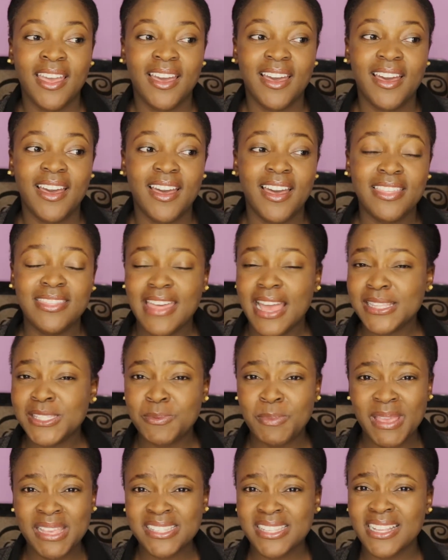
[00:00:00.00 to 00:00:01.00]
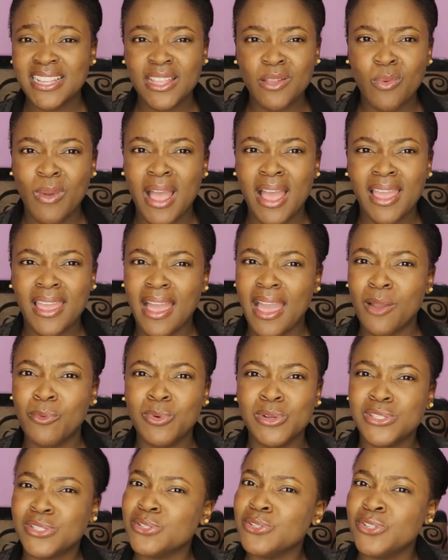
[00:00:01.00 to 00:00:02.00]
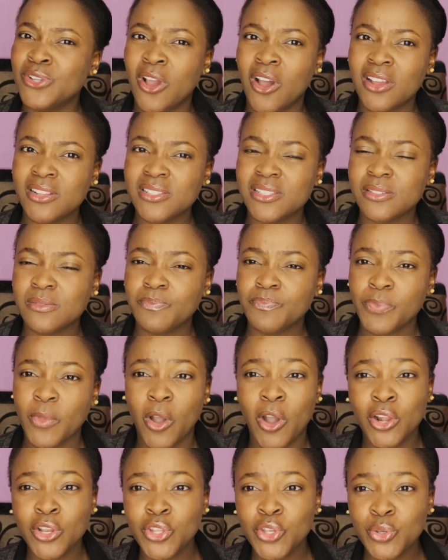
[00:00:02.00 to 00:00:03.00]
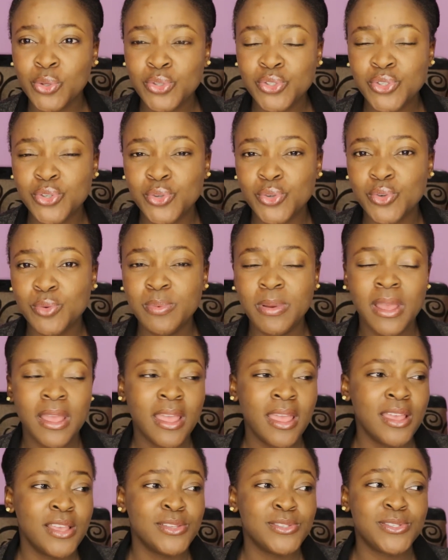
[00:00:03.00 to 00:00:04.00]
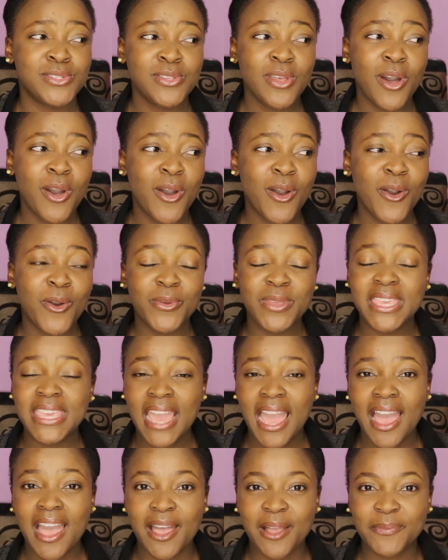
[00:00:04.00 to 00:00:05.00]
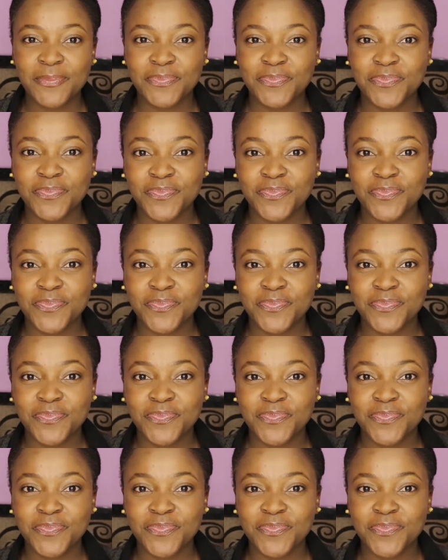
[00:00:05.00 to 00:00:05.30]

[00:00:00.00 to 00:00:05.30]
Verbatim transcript: Uh, that's basically why I was not on YouTube. So yeah.